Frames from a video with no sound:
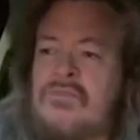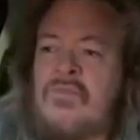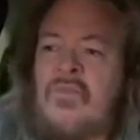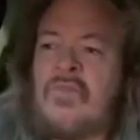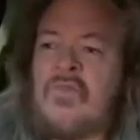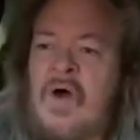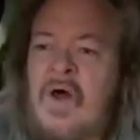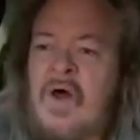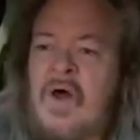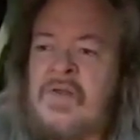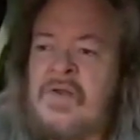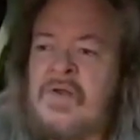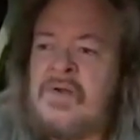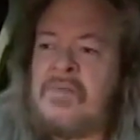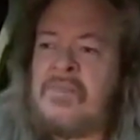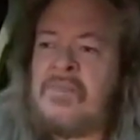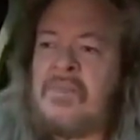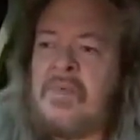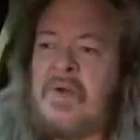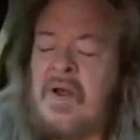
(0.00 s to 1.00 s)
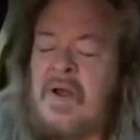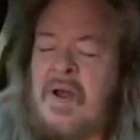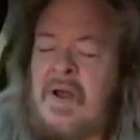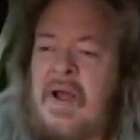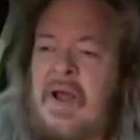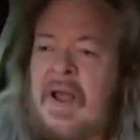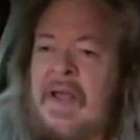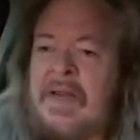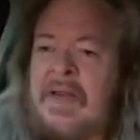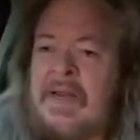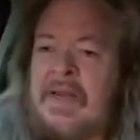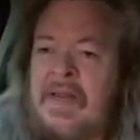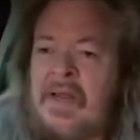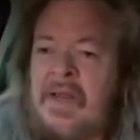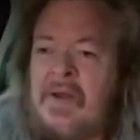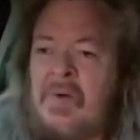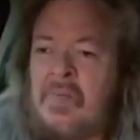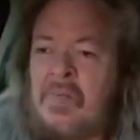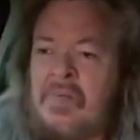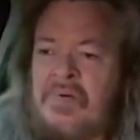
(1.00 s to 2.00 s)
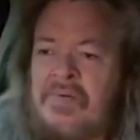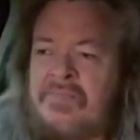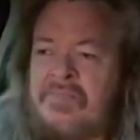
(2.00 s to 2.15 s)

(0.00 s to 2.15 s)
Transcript: Father, I need help."